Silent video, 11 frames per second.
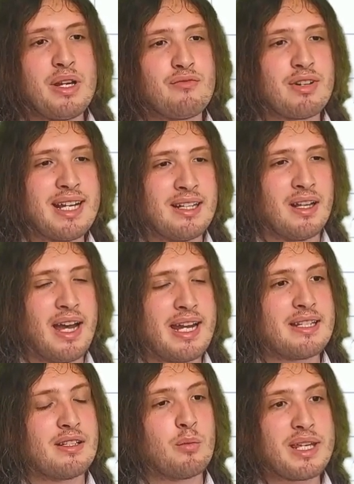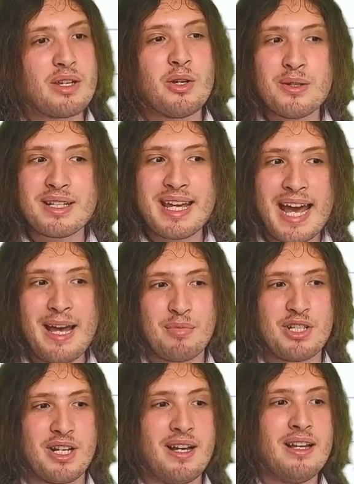realised that we could
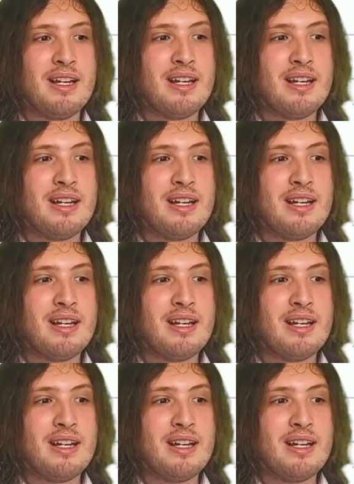capture